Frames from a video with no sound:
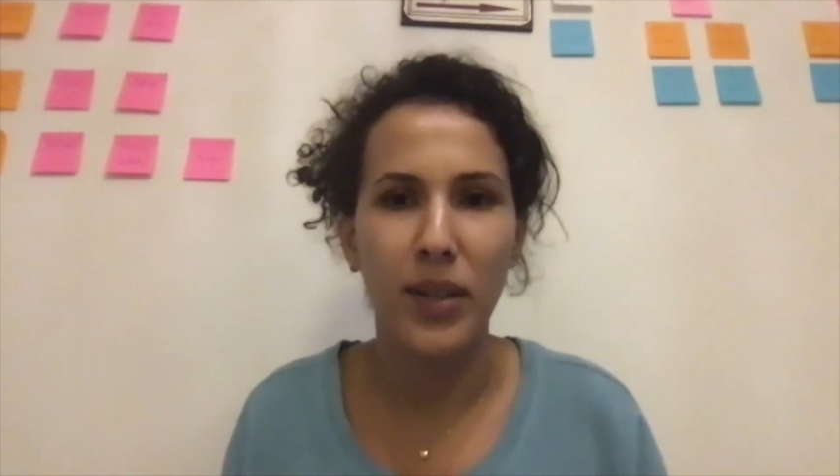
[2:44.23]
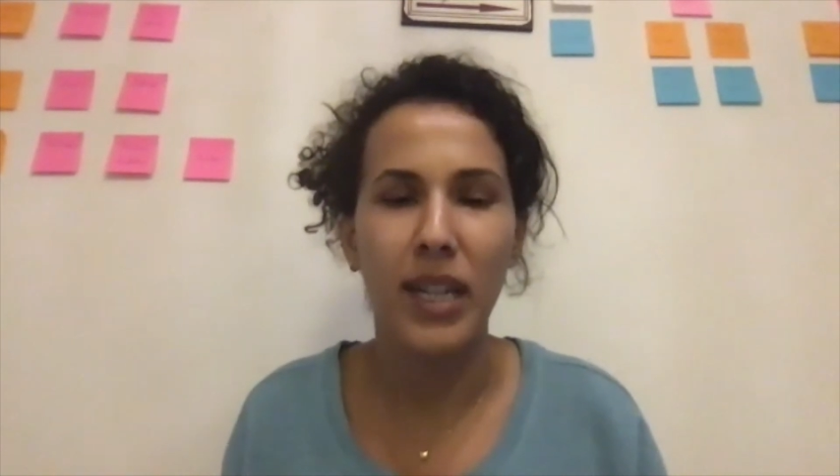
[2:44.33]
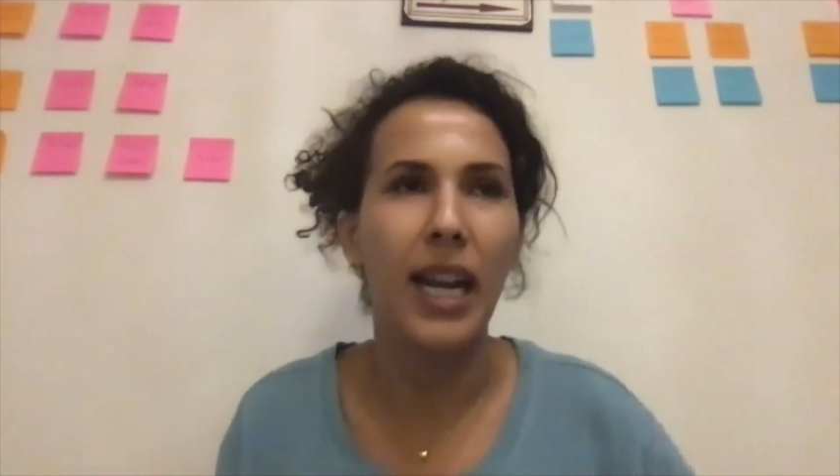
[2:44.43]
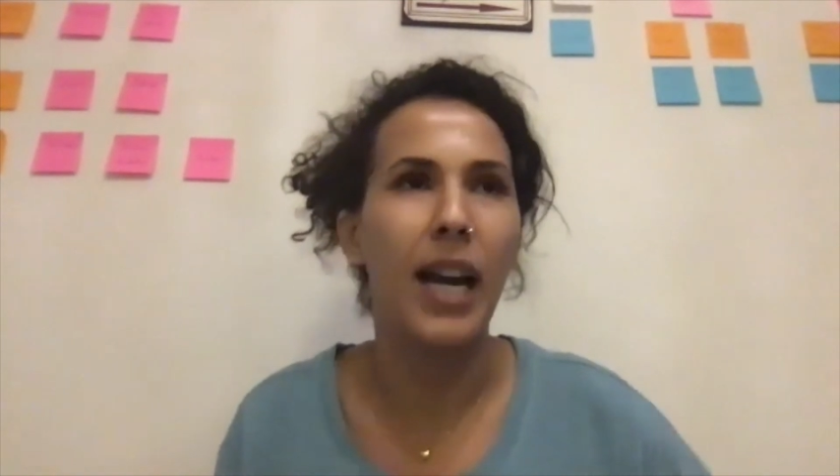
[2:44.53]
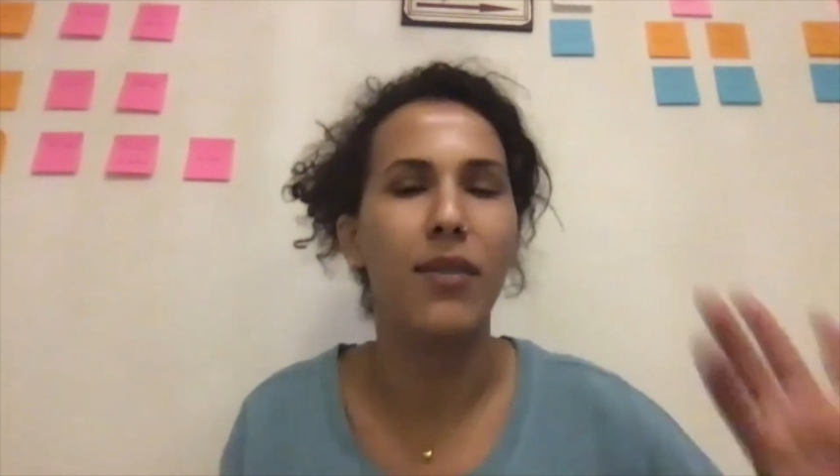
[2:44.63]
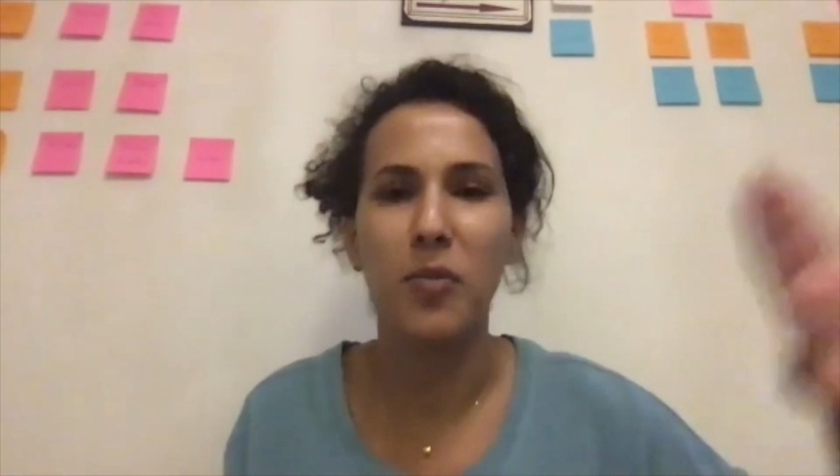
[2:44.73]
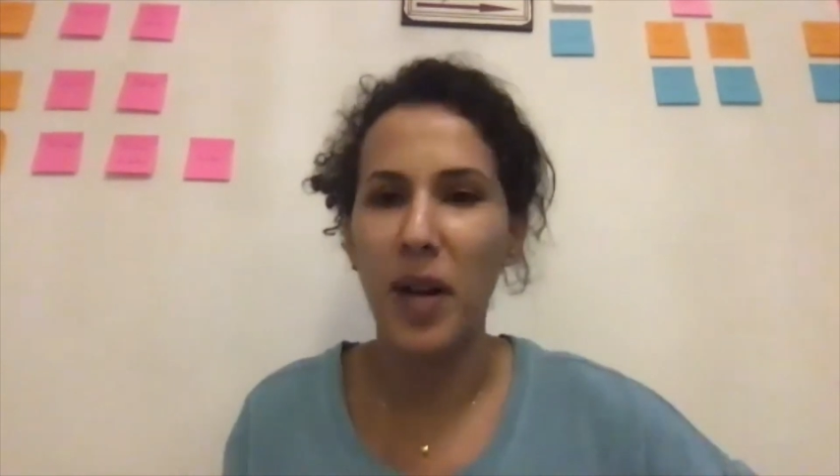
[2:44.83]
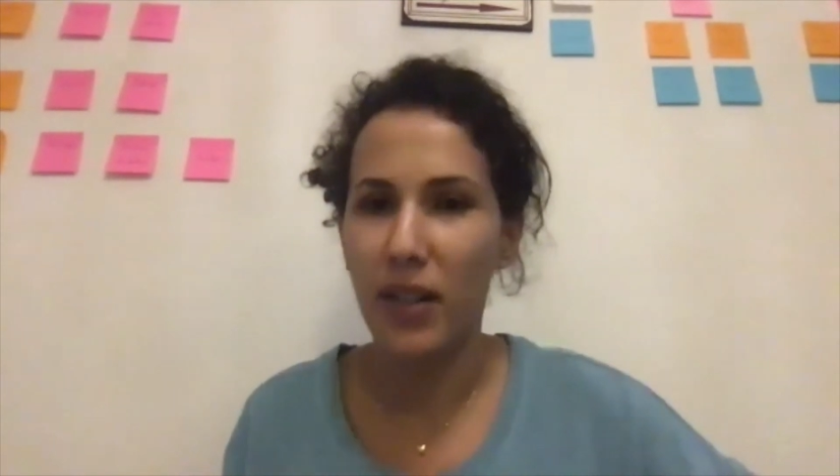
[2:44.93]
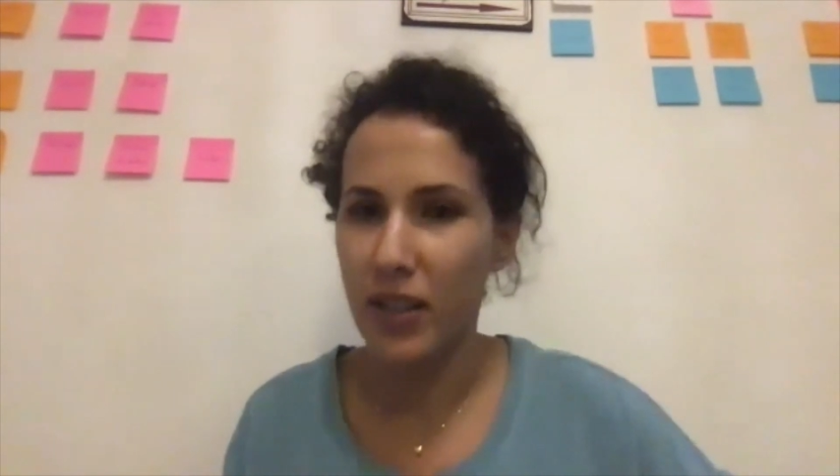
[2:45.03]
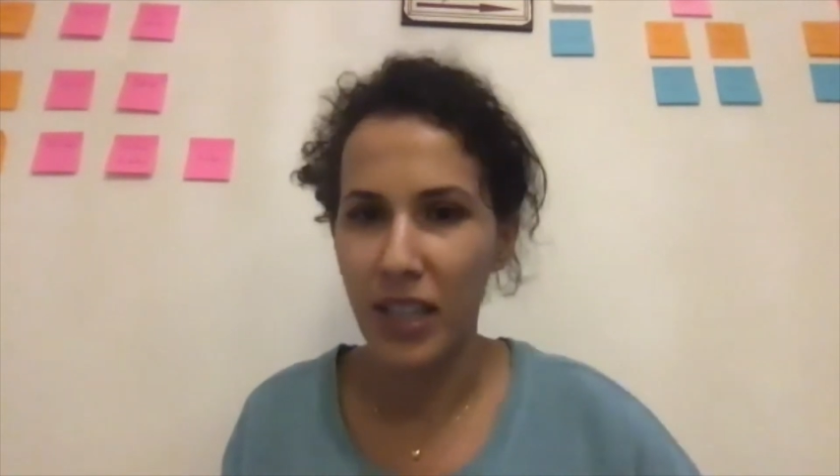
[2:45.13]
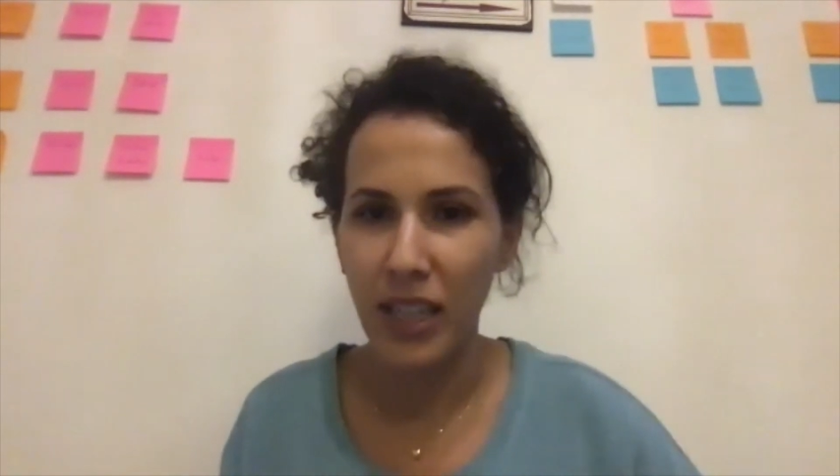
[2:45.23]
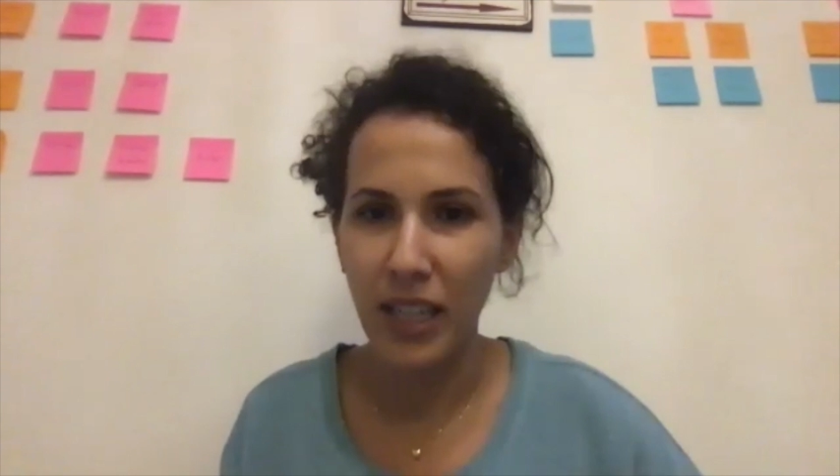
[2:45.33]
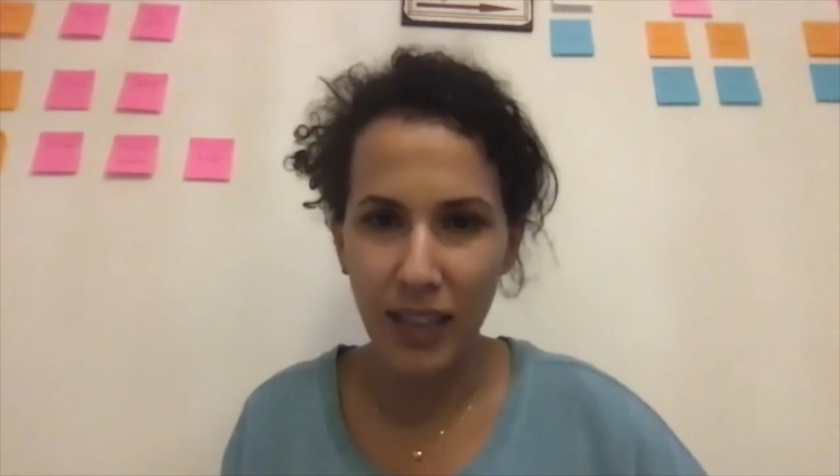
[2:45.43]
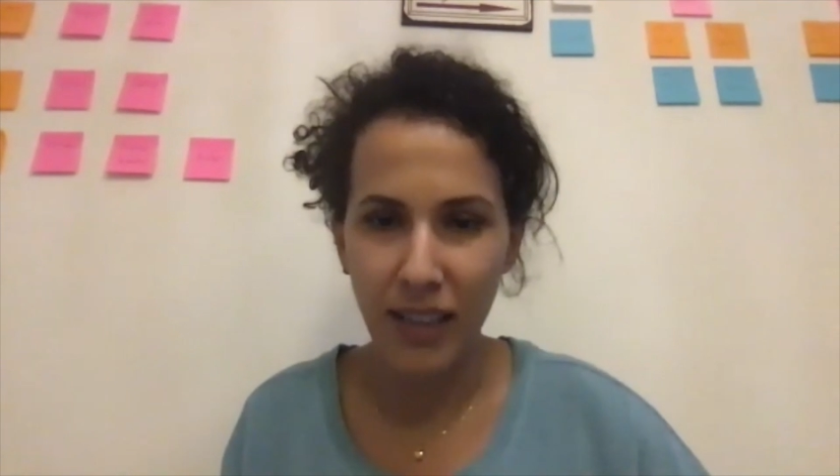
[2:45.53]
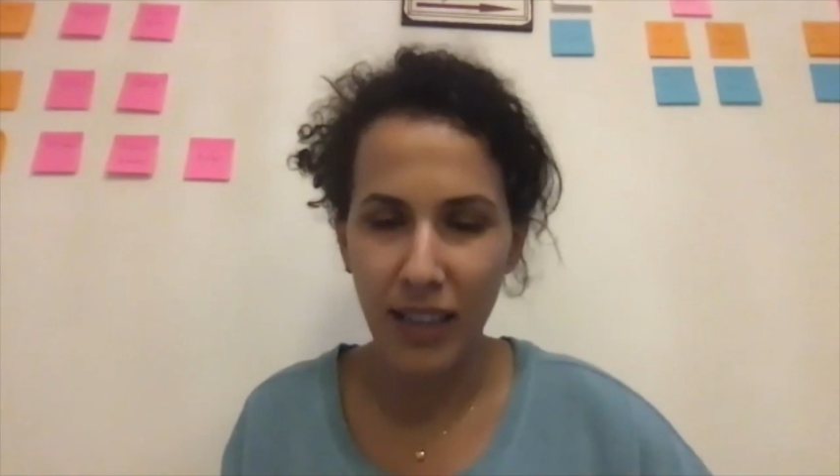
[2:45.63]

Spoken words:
and I have a balcony